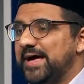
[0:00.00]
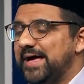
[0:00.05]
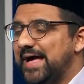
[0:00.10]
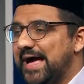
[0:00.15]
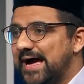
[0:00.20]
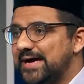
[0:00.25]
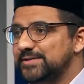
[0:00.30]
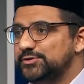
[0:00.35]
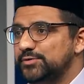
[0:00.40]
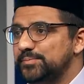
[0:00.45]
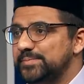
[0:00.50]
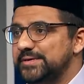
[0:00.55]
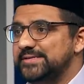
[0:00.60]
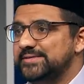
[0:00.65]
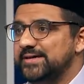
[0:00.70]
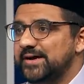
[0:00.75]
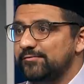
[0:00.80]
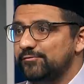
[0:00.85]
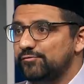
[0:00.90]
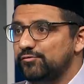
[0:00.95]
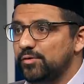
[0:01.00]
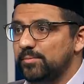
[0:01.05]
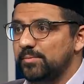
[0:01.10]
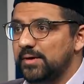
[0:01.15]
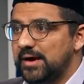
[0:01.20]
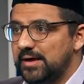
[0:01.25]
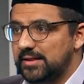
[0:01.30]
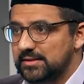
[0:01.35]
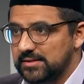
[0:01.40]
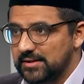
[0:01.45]
That had to be done
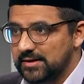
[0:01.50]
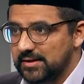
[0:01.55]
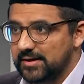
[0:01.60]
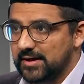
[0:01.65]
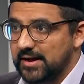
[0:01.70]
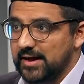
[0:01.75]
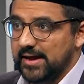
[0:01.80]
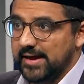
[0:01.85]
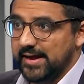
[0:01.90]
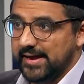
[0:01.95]
from Allah.